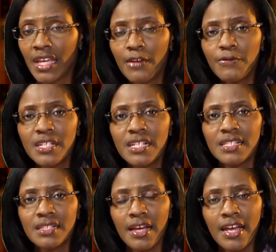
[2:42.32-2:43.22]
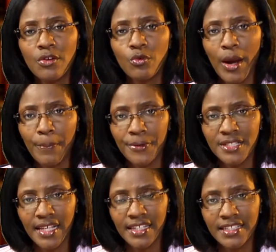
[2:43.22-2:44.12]
If it is a
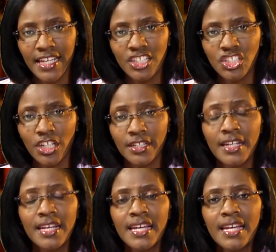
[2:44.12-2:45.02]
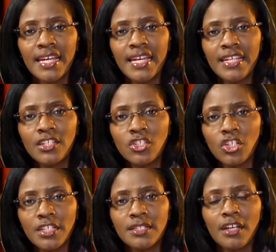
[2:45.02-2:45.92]
representation, it
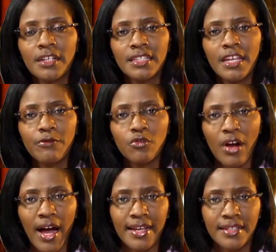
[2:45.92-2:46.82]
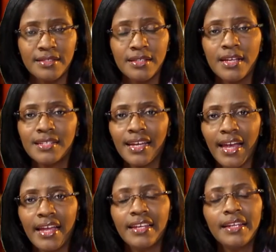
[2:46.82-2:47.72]
does not give rise
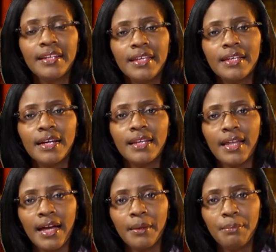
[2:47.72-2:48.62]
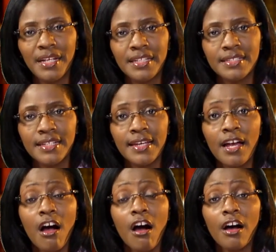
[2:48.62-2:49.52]
to any legal liability
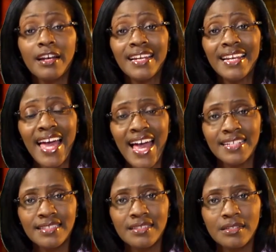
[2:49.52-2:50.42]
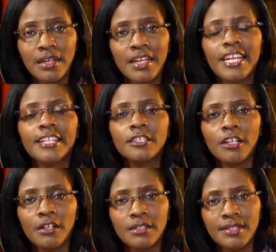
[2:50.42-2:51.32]
unless it
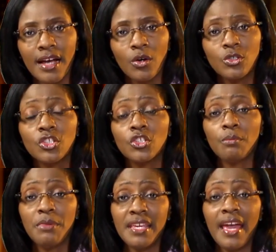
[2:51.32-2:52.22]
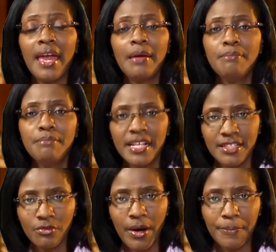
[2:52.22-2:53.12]
turns out to be a
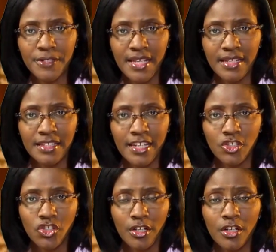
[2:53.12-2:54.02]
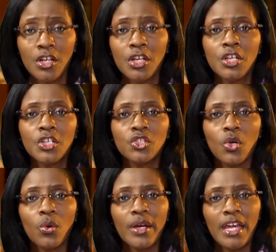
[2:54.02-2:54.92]
misrepresentation.
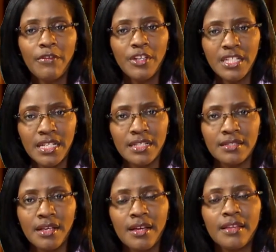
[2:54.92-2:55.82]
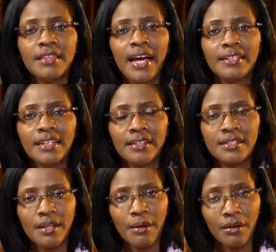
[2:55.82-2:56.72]
So if it is that it
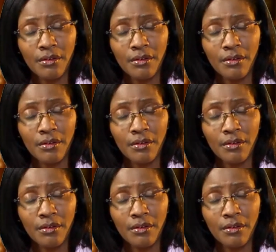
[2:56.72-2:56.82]
is a